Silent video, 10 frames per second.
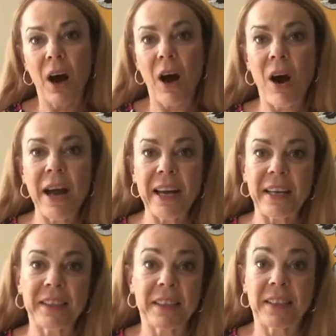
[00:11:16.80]

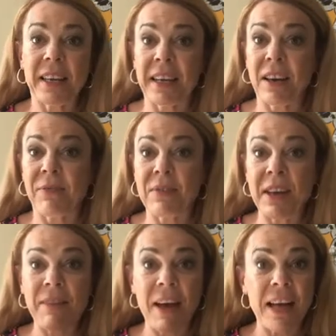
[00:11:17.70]
as I say, I've
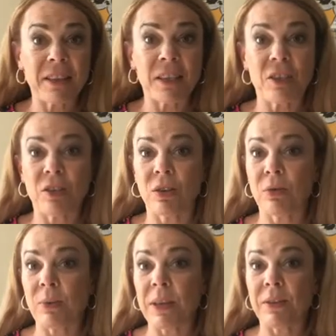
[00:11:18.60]
never had an
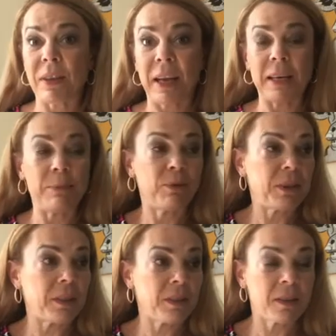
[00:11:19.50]
issue with
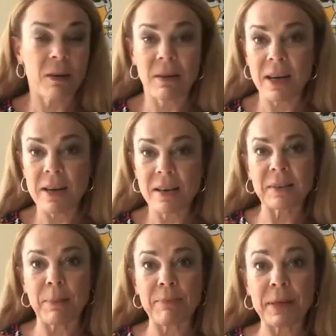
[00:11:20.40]
anybody's
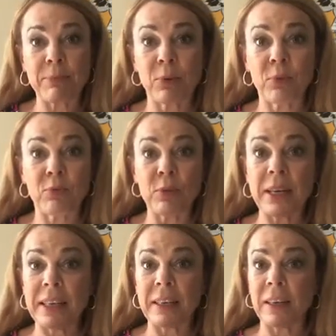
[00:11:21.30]
size. Some people
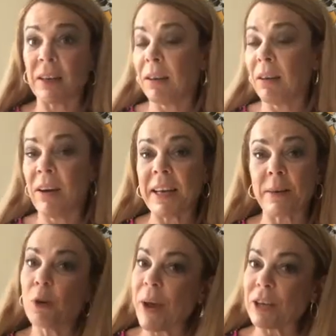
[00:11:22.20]
really
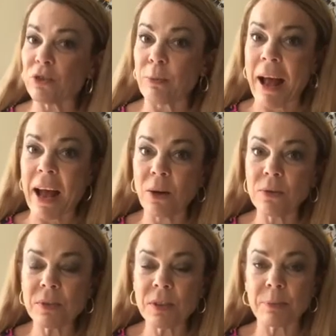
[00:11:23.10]
like extra
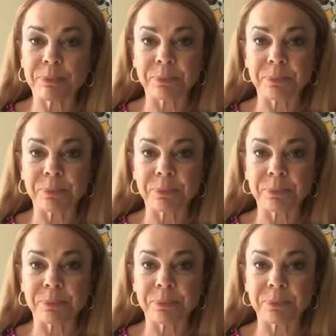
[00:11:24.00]
pounds.